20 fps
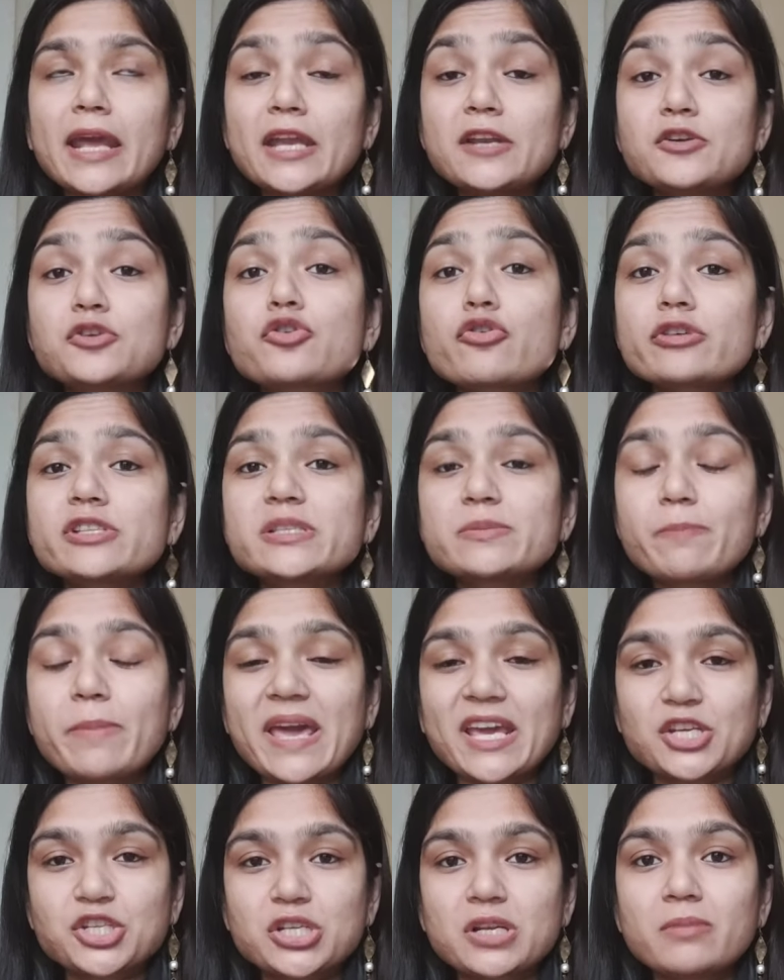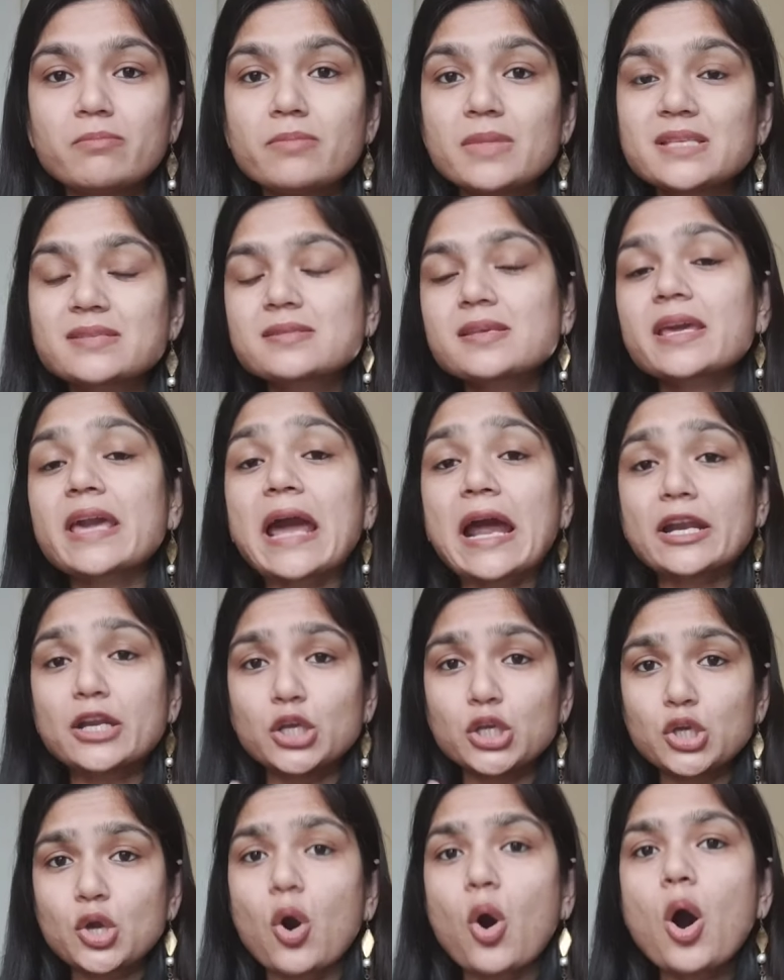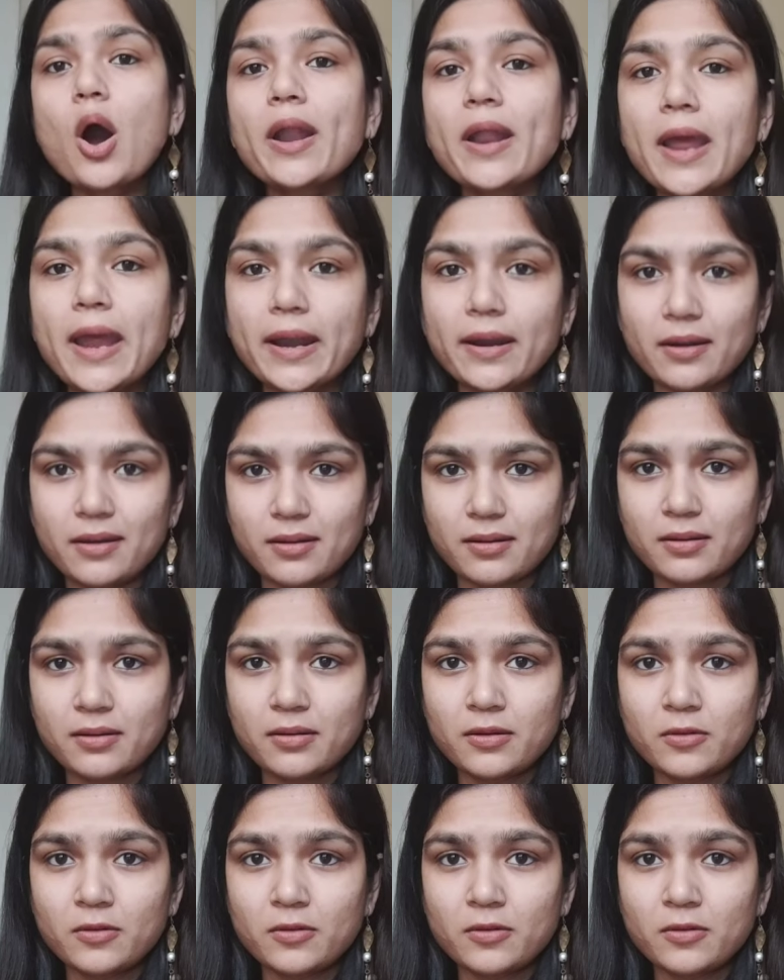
introspection missing at your end.